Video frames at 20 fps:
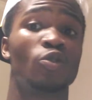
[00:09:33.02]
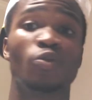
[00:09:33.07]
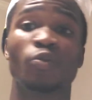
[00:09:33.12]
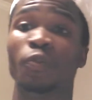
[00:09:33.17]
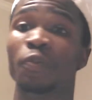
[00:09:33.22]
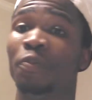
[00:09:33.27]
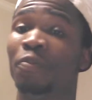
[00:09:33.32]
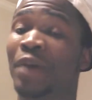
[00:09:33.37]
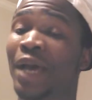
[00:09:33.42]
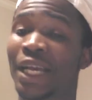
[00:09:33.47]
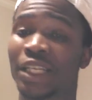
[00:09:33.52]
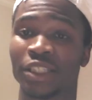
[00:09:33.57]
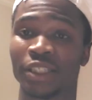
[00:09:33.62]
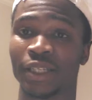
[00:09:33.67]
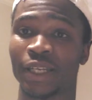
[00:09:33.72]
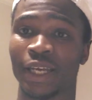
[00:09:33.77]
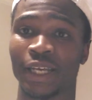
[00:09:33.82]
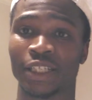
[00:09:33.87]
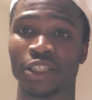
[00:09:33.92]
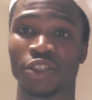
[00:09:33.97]

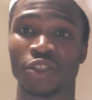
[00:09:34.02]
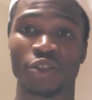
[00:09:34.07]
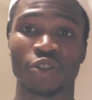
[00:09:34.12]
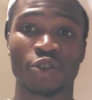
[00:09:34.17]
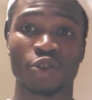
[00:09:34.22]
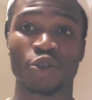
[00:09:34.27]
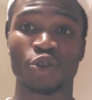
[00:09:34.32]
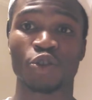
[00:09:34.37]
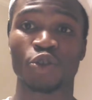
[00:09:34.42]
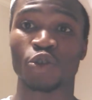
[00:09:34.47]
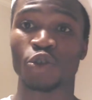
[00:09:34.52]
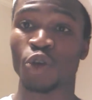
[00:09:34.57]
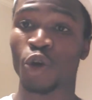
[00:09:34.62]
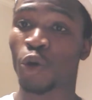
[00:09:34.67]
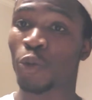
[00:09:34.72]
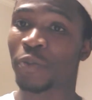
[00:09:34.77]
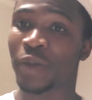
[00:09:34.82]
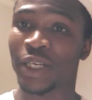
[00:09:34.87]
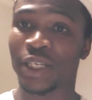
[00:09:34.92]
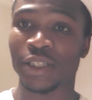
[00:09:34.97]
Imagine that, just
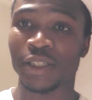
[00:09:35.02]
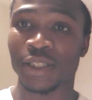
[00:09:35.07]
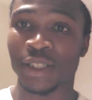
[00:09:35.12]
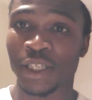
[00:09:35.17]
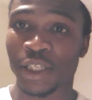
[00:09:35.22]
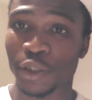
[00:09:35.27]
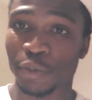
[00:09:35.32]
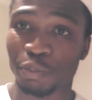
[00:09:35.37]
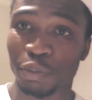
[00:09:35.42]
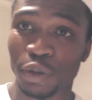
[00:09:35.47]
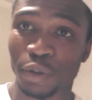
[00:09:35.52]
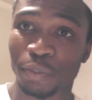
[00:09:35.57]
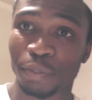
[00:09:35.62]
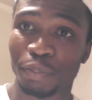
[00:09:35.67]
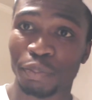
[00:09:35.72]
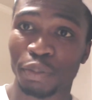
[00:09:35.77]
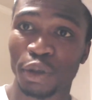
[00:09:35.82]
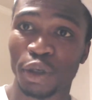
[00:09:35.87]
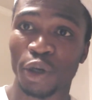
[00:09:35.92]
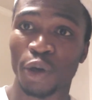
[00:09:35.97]
so many sins put
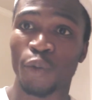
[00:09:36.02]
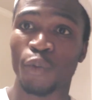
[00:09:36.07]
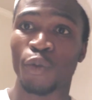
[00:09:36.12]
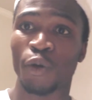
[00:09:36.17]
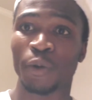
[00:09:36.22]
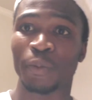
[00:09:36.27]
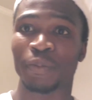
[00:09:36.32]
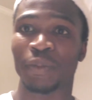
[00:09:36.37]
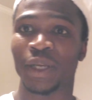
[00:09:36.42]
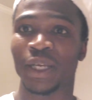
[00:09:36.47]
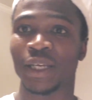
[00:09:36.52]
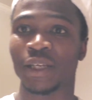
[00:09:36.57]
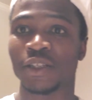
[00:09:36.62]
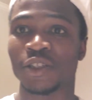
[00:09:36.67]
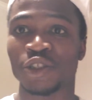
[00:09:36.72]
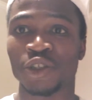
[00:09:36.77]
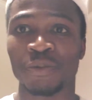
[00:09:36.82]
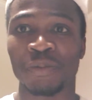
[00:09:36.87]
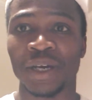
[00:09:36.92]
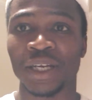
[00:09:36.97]
on one man,
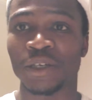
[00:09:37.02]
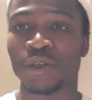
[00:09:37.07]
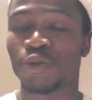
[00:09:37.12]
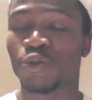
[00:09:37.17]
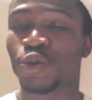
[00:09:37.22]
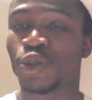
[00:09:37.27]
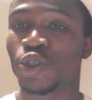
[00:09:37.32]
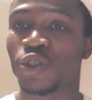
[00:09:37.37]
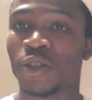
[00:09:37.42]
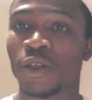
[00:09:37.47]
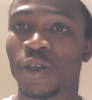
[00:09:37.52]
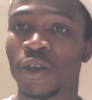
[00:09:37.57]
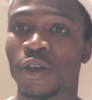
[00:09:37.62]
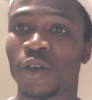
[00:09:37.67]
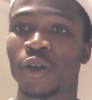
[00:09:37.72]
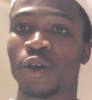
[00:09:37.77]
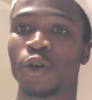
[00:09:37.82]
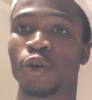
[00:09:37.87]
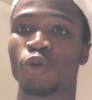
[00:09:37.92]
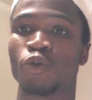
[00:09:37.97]
somebody who was
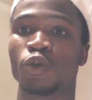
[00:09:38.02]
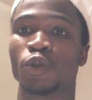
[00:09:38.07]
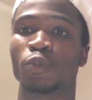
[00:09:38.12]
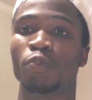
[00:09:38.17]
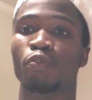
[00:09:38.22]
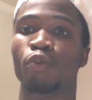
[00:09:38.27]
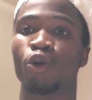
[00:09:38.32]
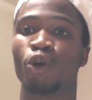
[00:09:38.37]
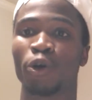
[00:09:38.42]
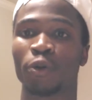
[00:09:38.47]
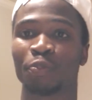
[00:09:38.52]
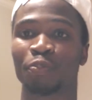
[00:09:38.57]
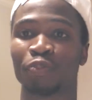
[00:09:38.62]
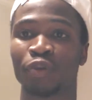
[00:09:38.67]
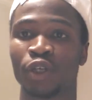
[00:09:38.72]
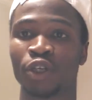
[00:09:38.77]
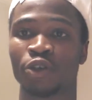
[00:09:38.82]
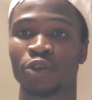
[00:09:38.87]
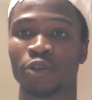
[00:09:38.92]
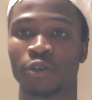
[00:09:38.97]
born
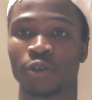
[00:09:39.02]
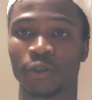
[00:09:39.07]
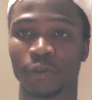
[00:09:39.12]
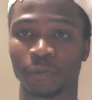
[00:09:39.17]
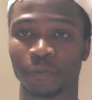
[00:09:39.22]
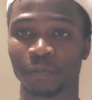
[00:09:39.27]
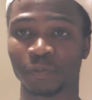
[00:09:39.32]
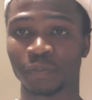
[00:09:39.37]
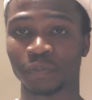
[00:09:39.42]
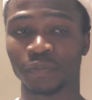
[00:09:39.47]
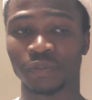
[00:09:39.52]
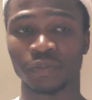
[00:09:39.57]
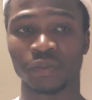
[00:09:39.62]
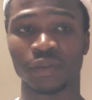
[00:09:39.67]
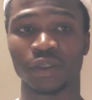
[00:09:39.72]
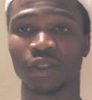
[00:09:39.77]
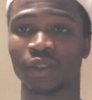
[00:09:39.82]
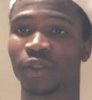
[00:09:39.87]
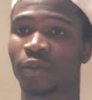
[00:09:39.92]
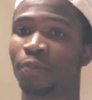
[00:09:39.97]
pure,
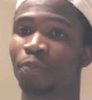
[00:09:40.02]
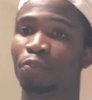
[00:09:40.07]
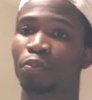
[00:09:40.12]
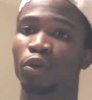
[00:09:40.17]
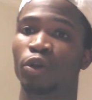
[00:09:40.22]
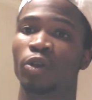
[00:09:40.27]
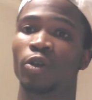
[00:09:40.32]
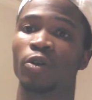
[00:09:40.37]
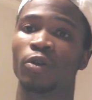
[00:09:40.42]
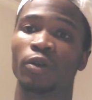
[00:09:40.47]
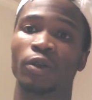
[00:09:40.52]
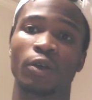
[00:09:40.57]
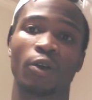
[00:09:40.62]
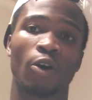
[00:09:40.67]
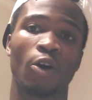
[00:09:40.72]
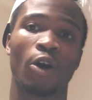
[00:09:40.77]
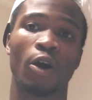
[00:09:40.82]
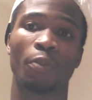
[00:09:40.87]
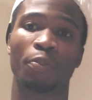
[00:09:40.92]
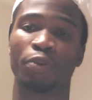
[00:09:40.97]
put
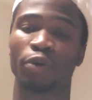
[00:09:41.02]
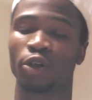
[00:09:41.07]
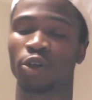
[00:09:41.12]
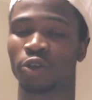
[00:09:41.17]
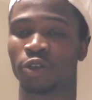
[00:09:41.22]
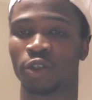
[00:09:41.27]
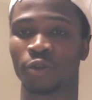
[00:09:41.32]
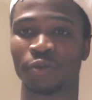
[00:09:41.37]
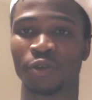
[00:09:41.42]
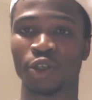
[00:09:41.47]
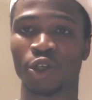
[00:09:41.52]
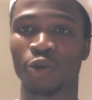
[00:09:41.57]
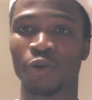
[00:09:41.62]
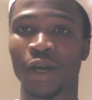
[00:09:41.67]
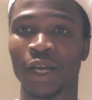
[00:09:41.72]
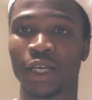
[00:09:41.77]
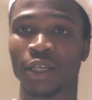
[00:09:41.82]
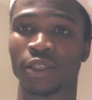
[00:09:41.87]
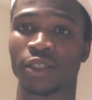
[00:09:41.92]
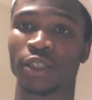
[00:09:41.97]
on him. You know
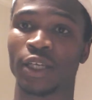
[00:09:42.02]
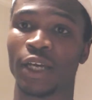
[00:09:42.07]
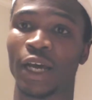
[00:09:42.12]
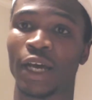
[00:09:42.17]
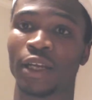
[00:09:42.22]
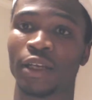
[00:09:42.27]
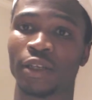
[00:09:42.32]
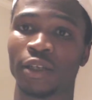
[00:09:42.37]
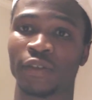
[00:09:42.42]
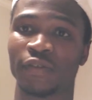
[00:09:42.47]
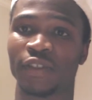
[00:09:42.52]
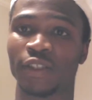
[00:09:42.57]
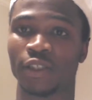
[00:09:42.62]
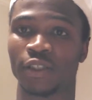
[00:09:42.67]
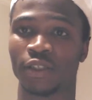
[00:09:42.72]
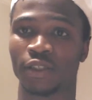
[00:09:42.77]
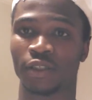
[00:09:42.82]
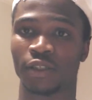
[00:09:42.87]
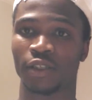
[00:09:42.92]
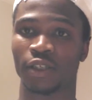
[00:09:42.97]
why? Because God loved
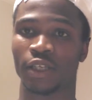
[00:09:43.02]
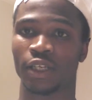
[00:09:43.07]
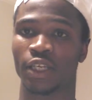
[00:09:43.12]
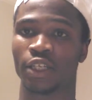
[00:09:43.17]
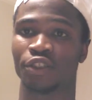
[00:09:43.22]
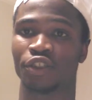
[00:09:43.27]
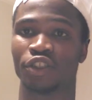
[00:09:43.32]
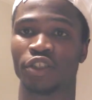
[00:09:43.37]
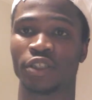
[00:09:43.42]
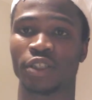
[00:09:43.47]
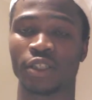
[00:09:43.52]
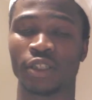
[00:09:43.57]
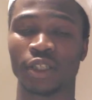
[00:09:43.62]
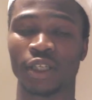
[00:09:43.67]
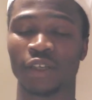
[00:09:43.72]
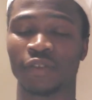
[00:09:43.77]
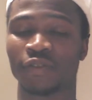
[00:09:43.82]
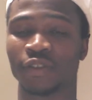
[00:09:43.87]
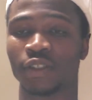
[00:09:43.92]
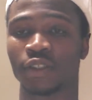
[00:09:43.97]
us, and Jesus
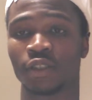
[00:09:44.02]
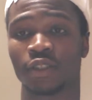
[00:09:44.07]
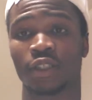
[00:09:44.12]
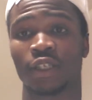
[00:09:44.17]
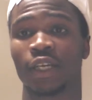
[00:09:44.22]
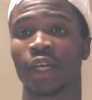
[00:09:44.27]
loved us.